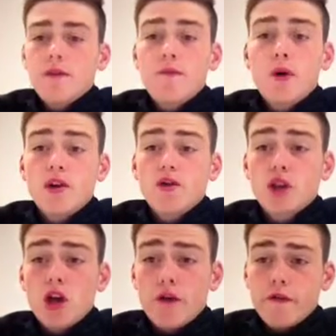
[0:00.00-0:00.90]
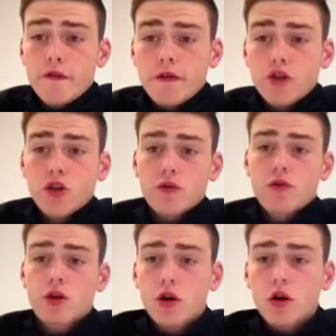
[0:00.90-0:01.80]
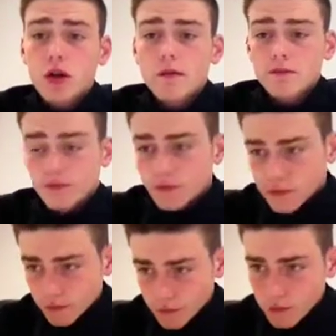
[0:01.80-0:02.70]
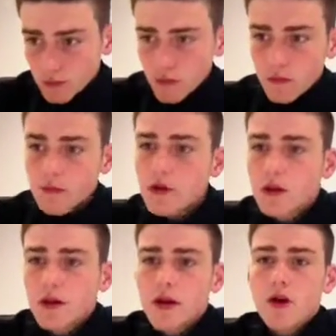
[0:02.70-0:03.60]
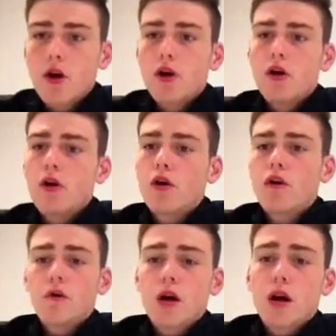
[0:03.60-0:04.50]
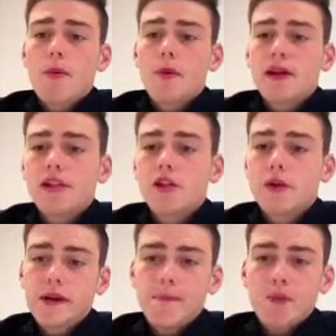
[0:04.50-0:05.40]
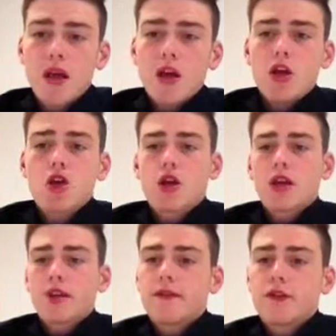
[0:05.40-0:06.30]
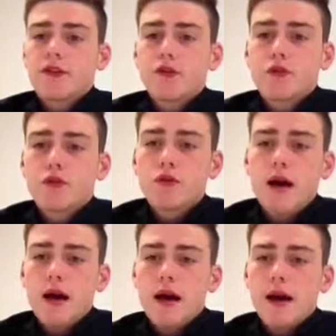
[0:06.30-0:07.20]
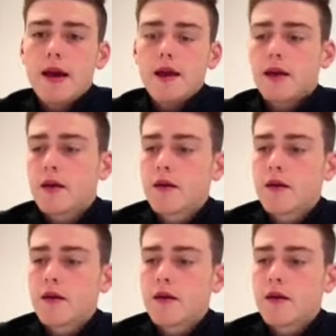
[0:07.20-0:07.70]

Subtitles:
when you serve the shuttlecock, there are a couple of ways of doing it. You can either do a